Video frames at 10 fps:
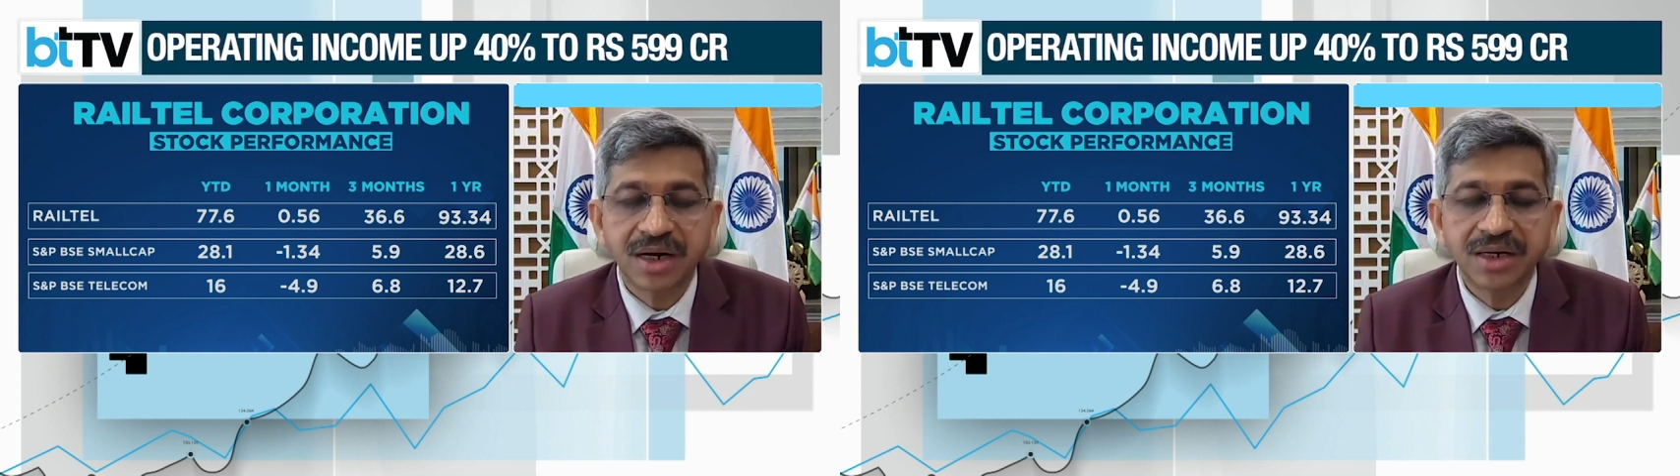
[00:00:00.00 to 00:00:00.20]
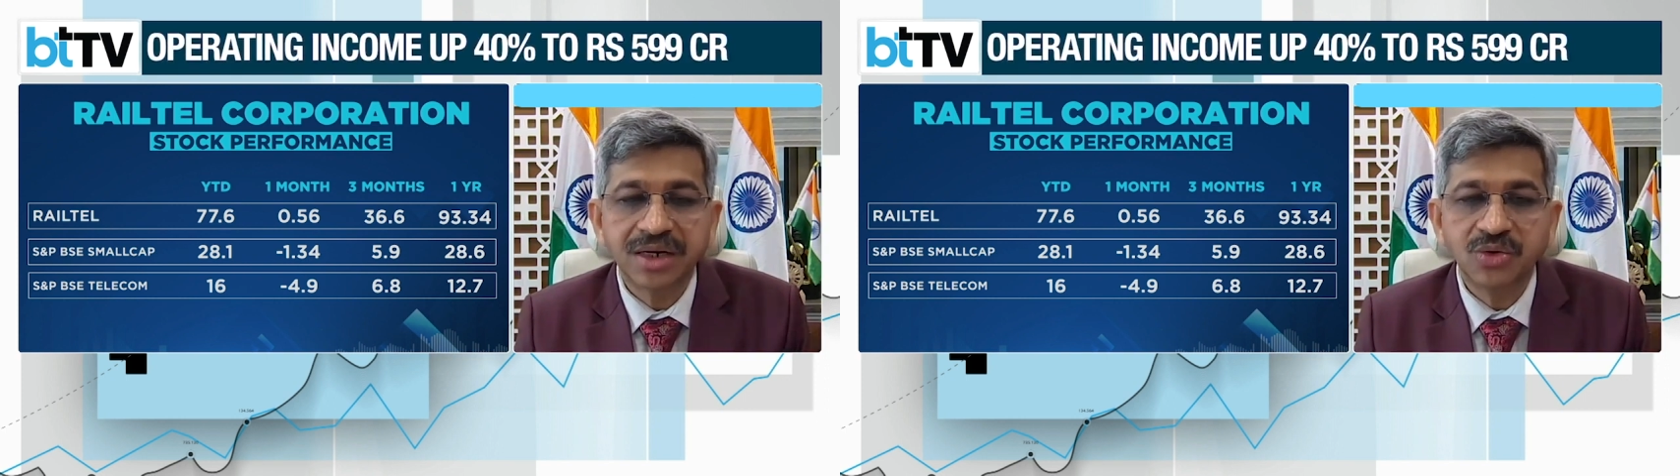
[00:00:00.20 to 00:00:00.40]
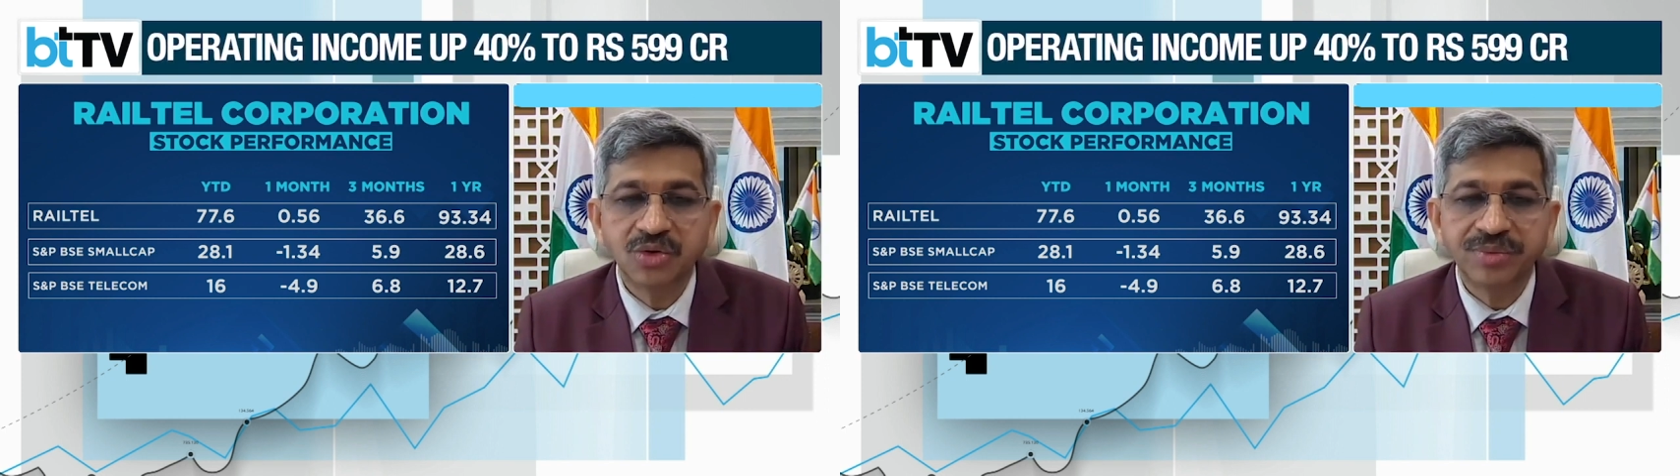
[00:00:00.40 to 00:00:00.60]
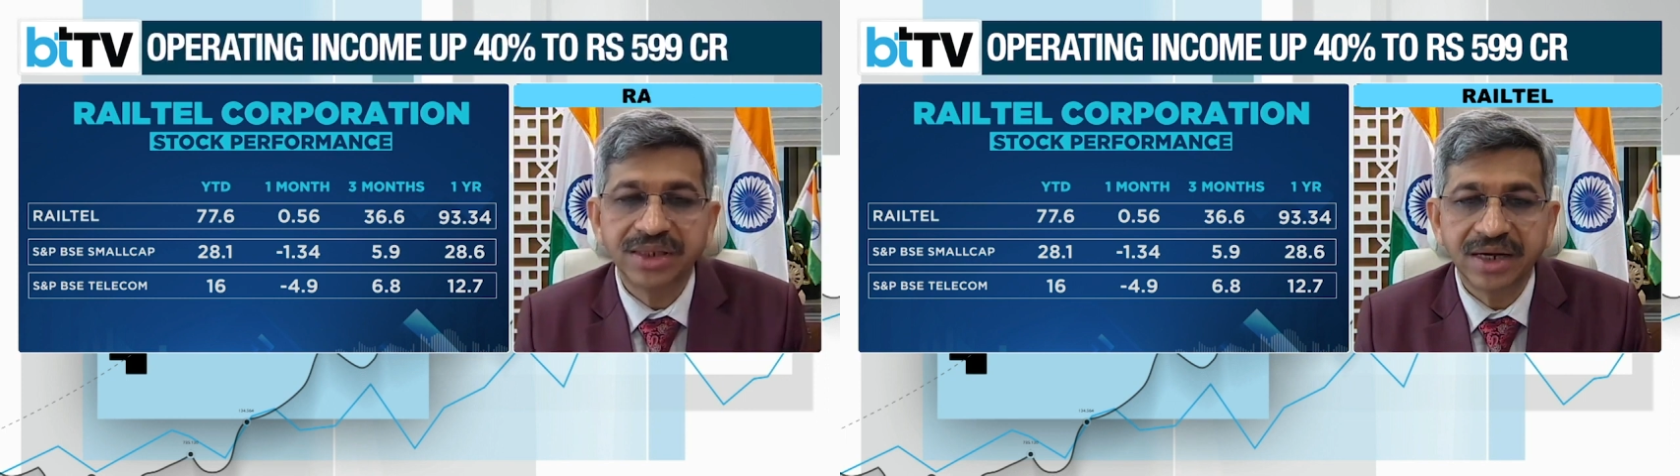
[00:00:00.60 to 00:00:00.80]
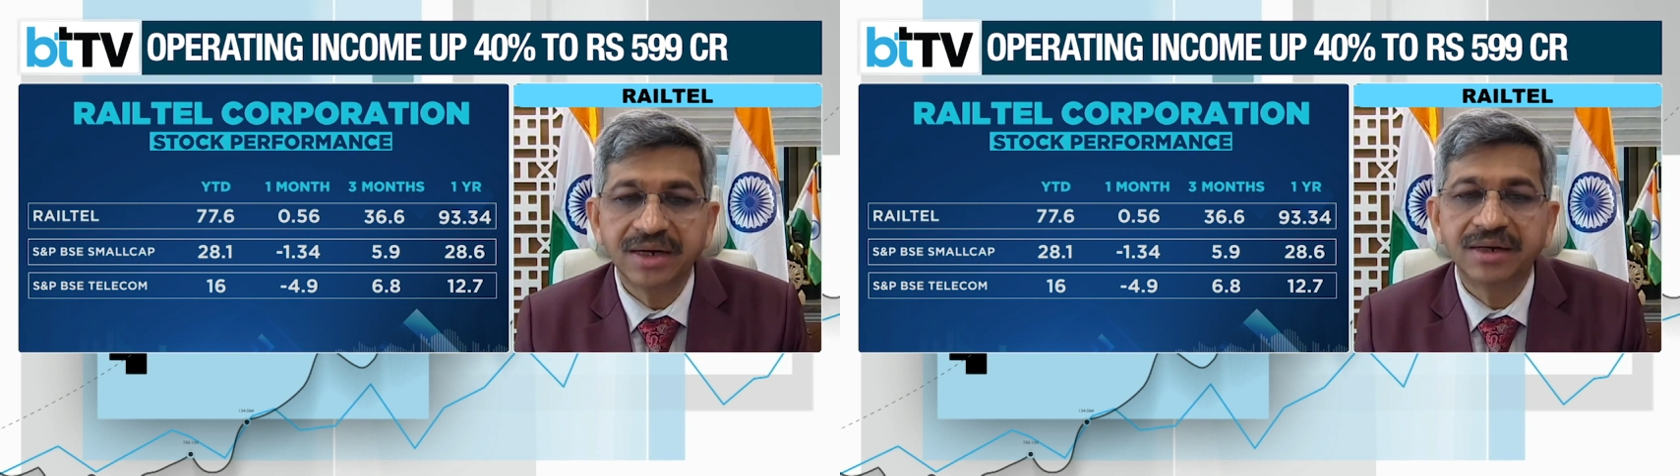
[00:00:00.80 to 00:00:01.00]
continue to be
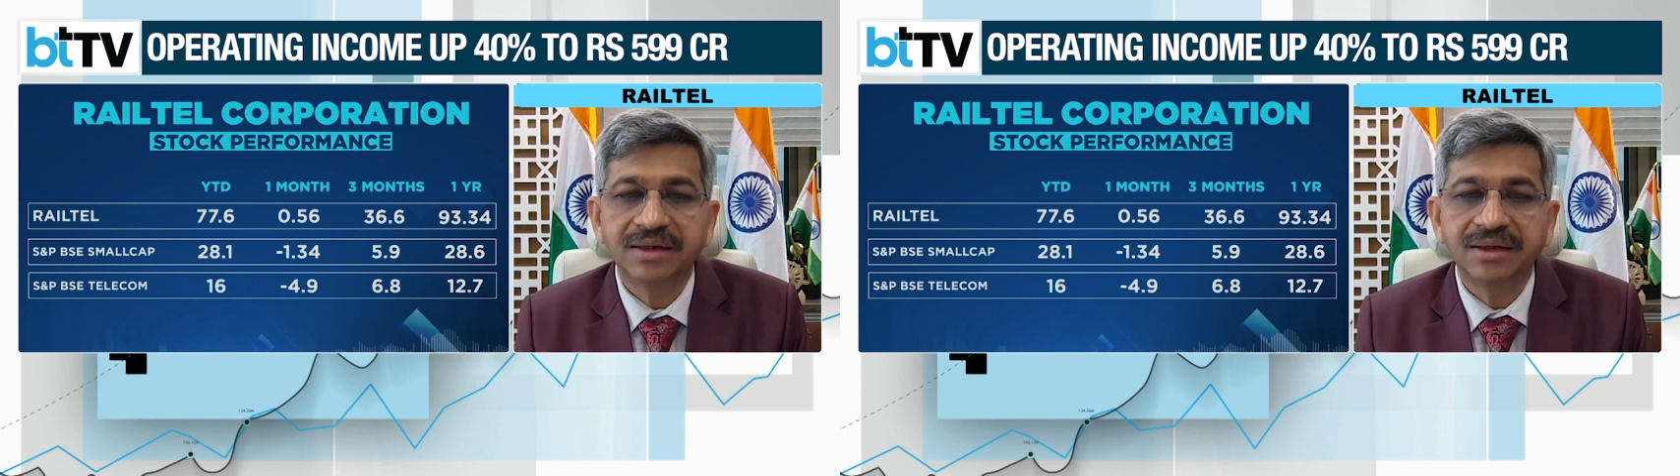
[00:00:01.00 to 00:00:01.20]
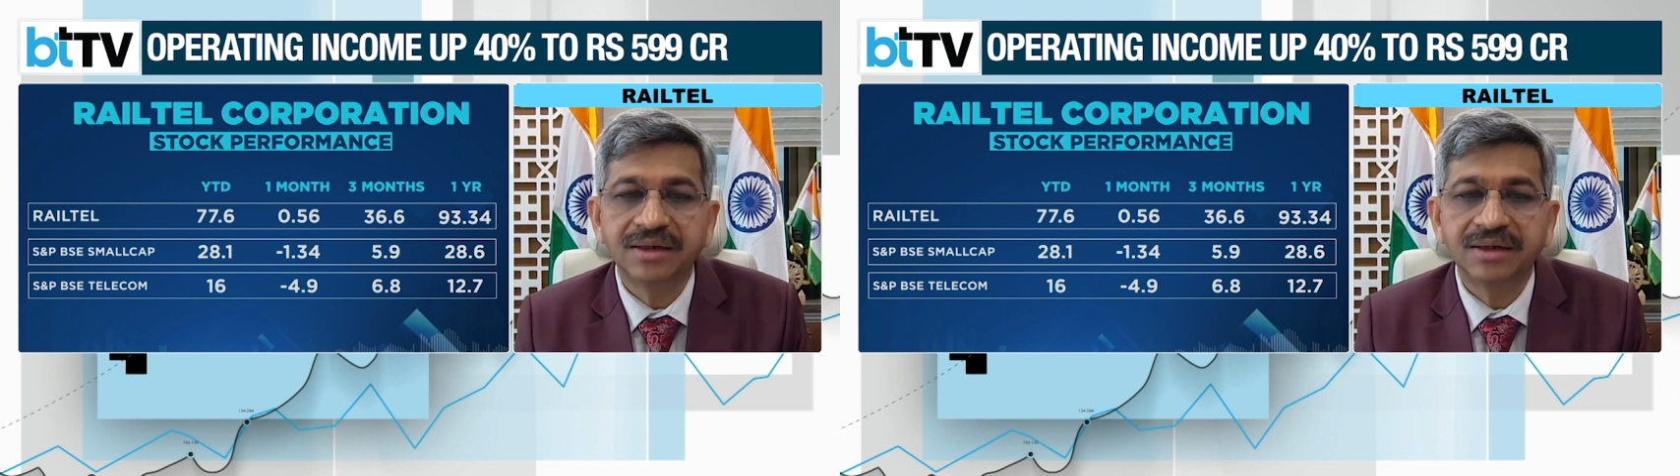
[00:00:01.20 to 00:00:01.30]
there